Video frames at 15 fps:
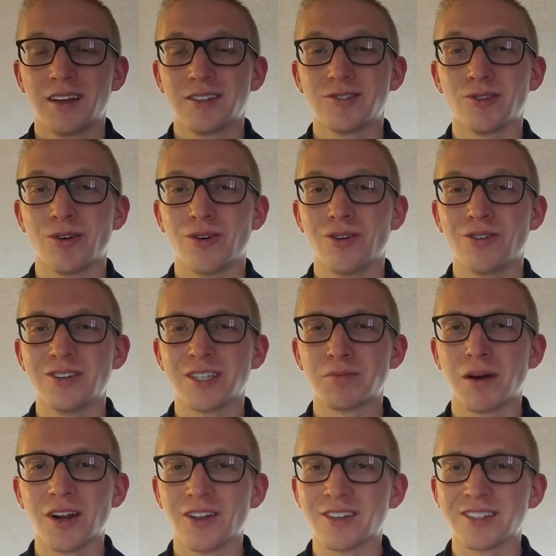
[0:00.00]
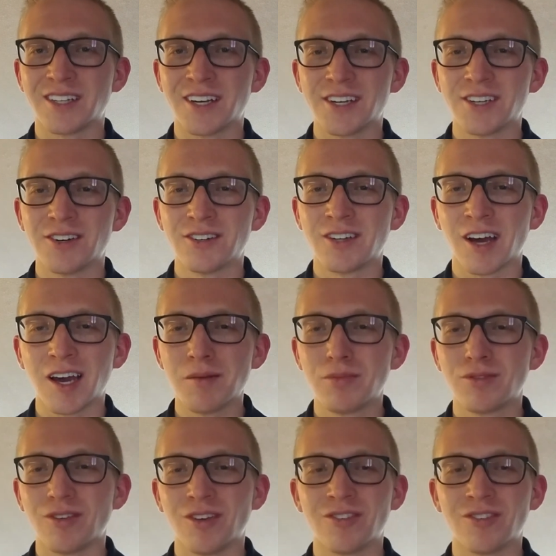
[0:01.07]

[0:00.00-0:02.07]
so despite all the stereotypes,